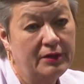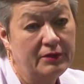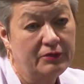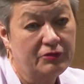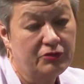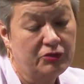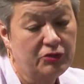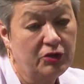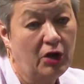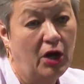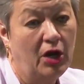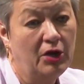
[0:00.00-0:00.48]

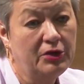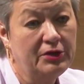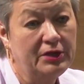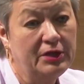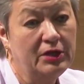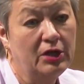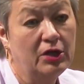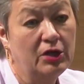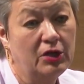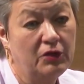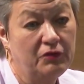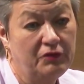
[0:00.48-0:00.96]

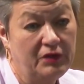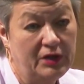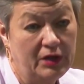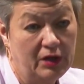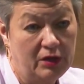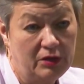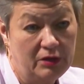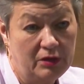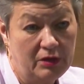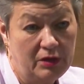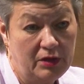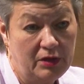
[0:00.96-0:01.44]
starting
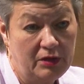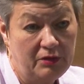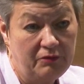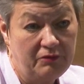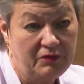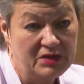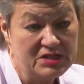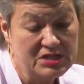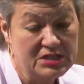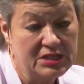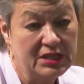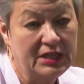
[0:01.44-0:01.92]
an
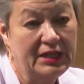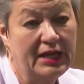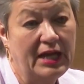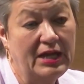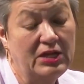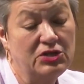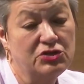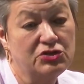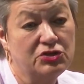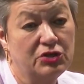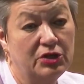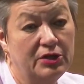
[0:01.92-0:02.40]

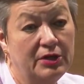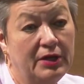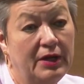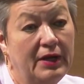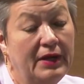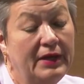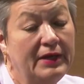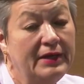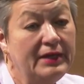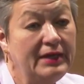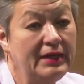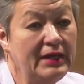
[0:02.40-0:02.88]
investigation,
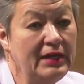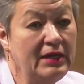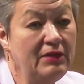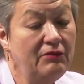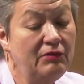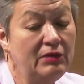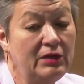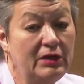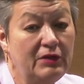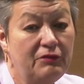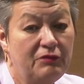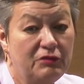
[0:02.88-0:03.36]

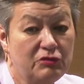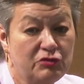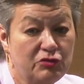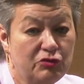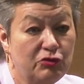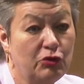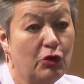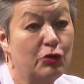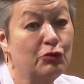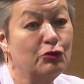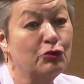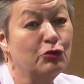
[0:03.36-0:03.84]
even if
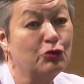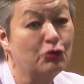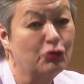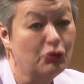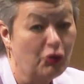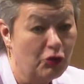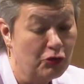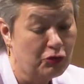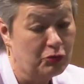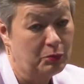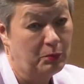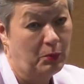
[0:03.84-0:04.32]
it's not a
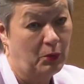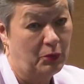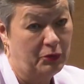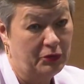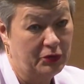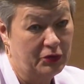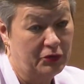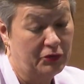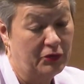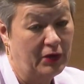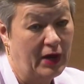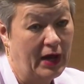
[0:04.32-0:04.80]

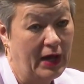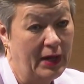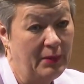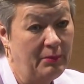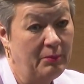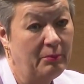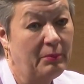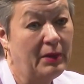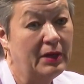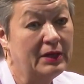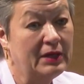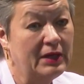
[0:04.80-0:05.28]
cross-border
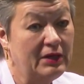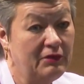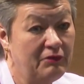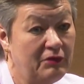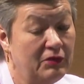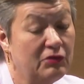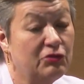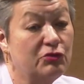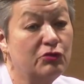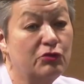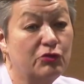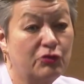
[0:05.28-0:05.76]
crime, but
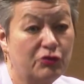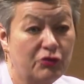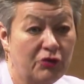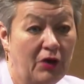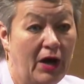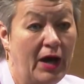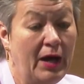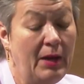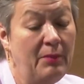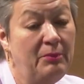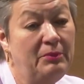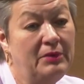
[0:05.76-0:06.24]
if it's a
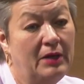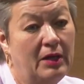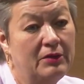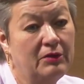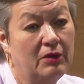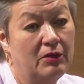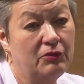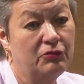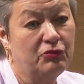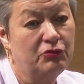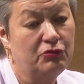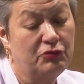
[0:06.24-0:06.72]
crime
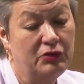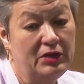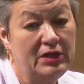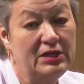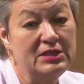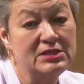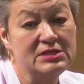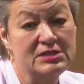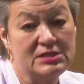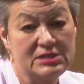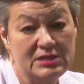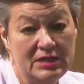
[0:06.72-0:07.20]
that has
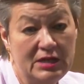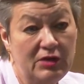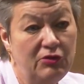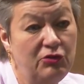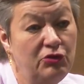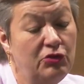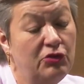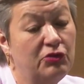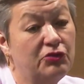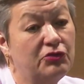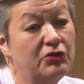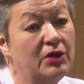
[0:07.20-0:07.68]
really
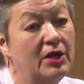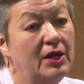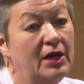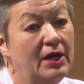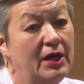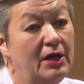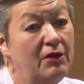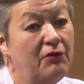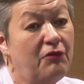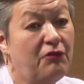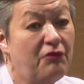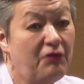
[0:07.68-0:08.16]
serious
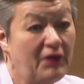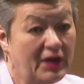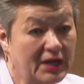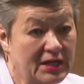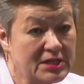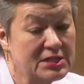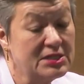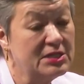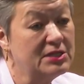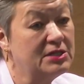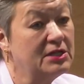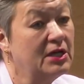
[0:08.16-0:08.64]

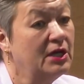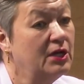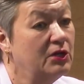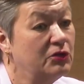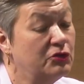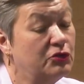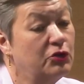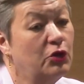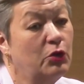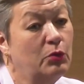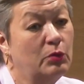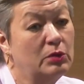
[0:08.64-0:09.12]
affected
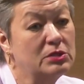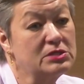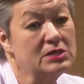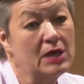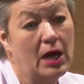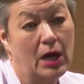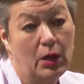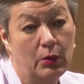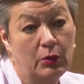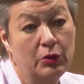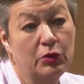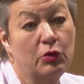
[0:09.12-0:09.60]
towards
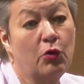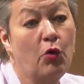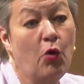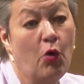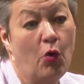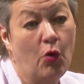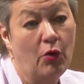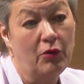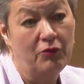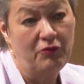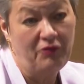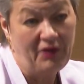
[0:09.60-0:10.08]
our
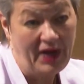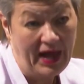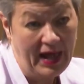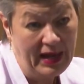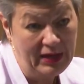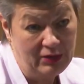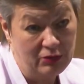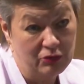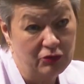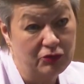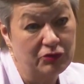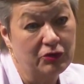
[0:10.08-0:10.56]
core
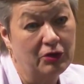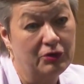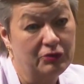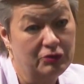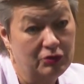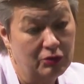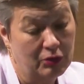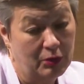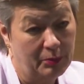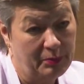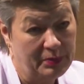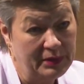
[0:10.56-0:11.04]
values on
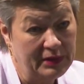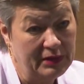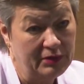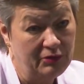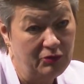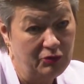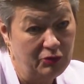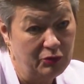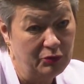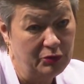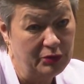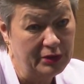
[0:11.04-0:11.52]
the
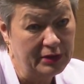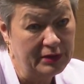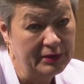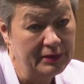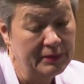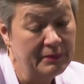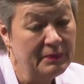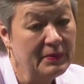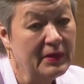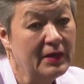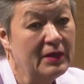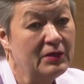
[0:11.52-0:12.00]
European
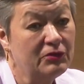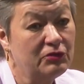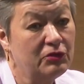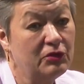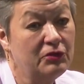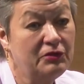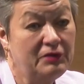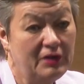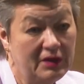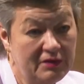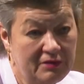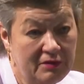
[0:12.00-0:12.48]
Union.
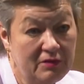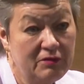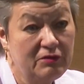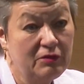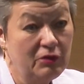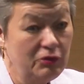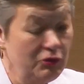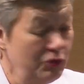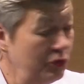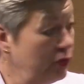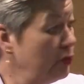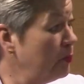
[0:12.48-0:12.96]
So this
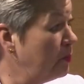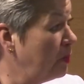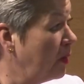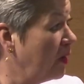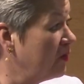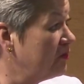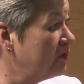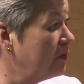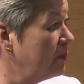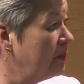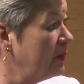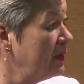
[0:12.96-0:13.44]
is a new
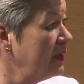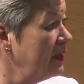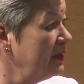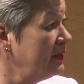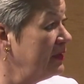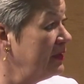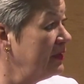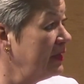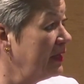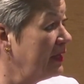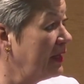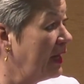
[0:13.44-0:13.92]

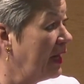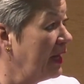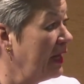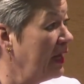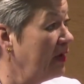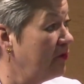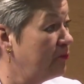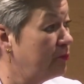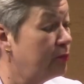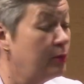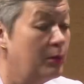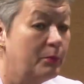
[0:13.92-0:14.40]
possibility that I
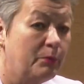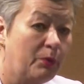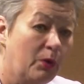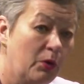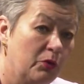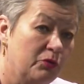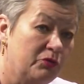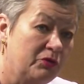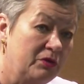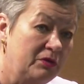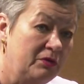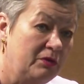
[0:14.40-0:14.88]
have
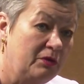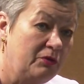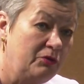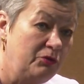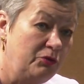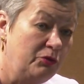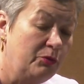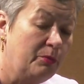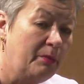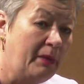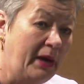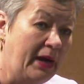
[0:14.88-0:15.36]
proposed in the
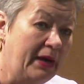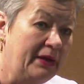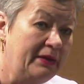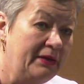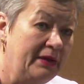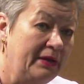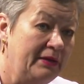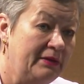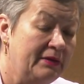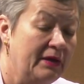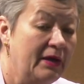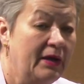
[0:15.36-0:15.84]
new
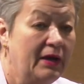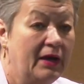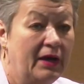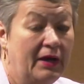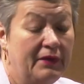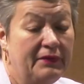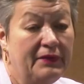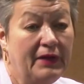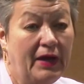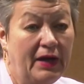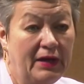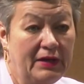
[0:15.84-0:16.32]
mandate,
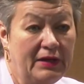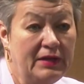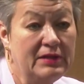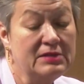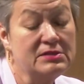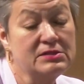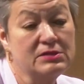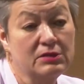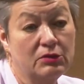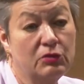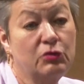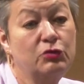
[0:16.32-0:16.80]
and that
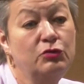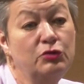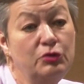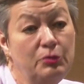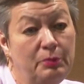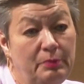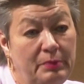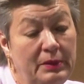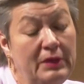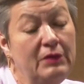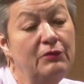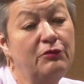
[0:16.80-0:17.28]
is
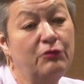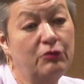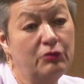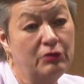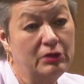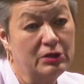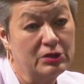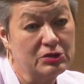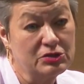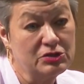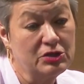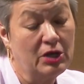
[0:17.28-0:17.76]
could be,
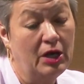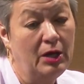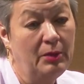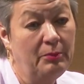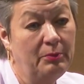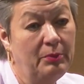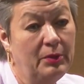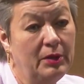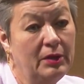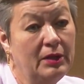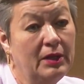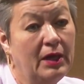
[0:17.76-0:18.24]
for
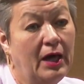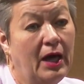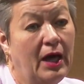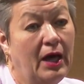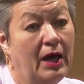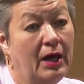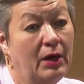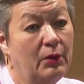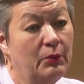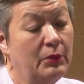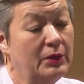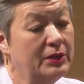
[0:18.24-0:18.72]
example,
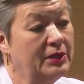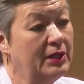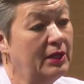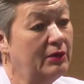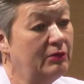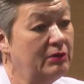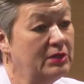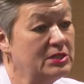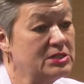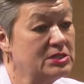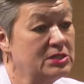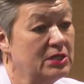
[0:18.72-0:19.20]
when
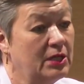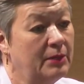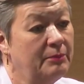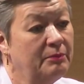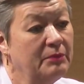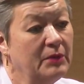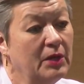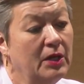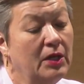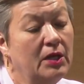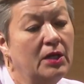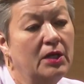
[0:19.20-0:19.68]
there is
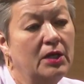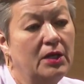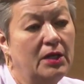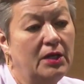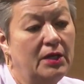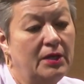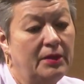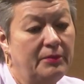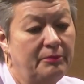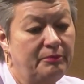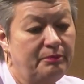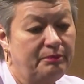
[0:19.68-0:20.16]

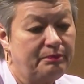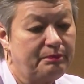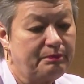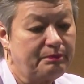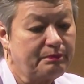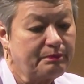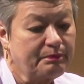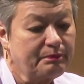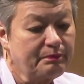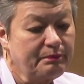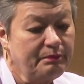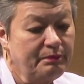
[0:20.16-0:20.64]

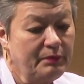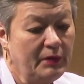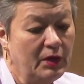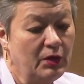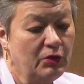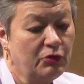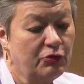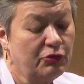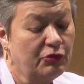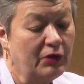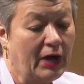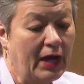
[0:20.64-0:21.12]

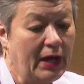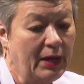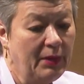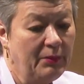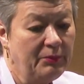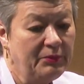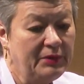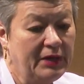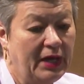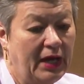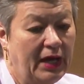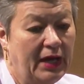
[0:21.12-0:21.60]
a
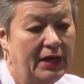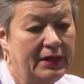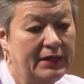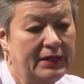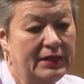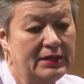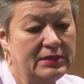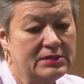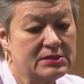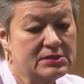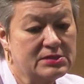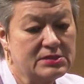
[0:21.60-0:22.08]
crime that
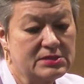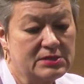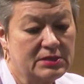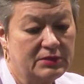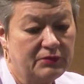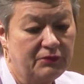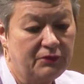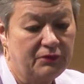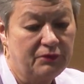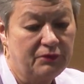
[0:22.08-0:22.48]
is